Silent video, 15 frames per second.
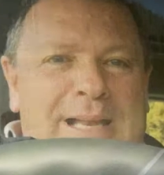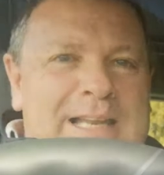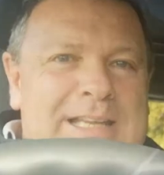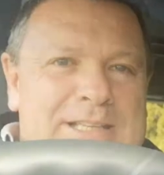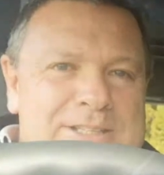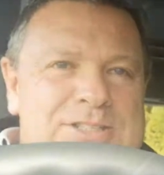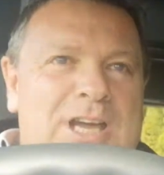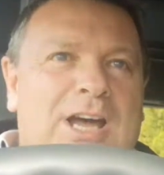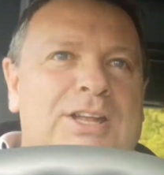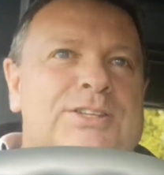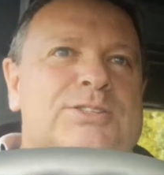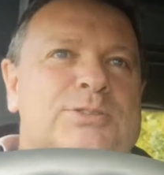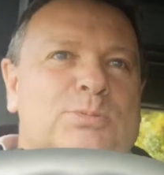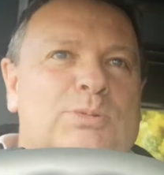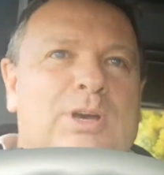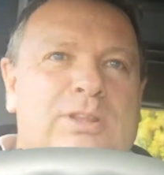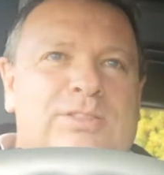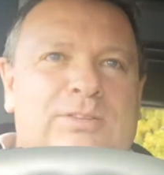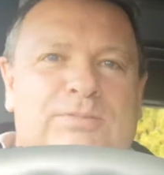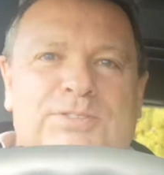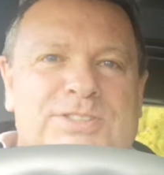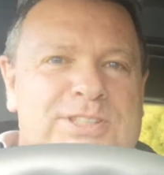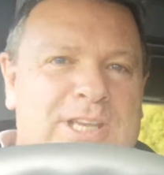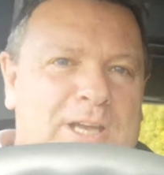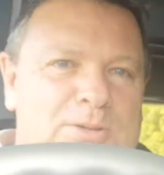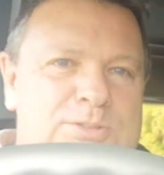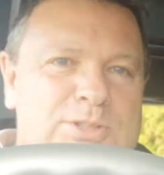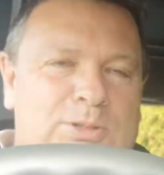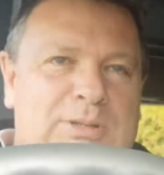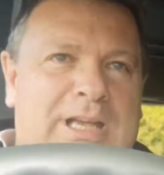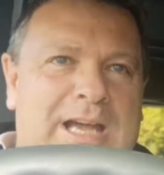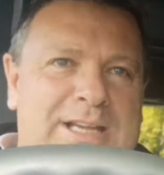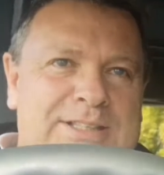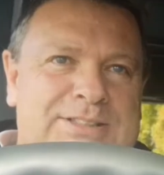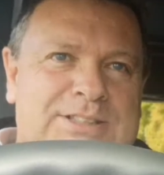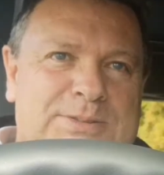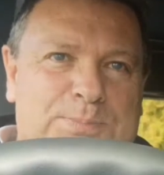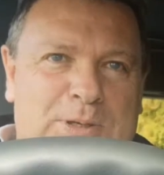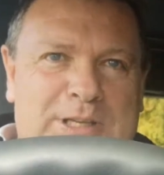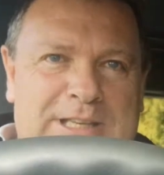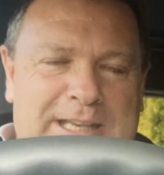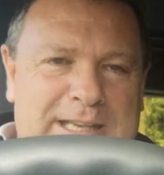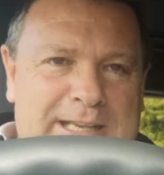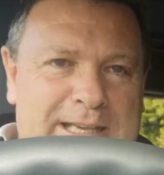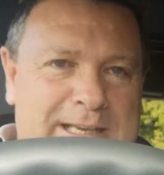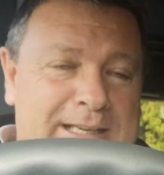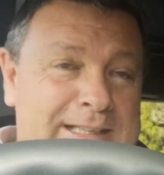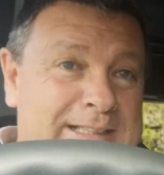million tons worth of CO2 gases per year,